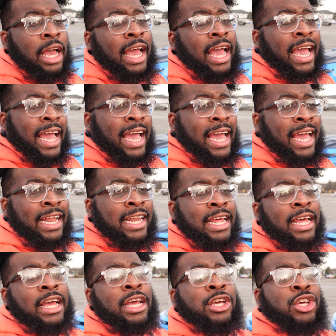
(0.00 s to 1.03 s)
and
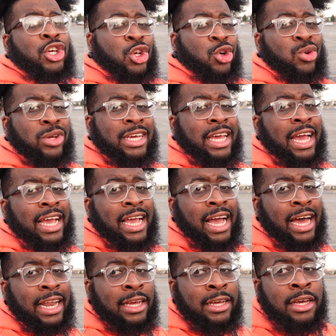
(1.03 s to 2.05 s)
Q the
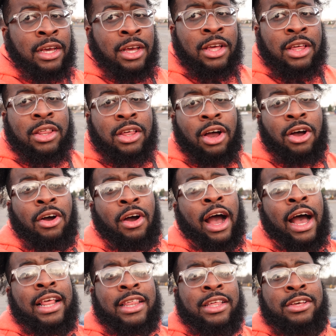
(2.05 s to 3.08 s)
Chaotic. So
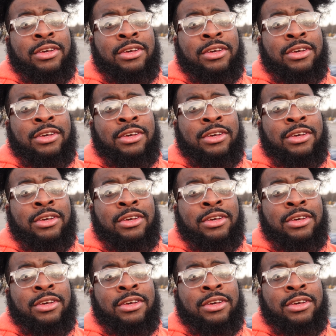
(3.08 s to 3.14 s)
I'll see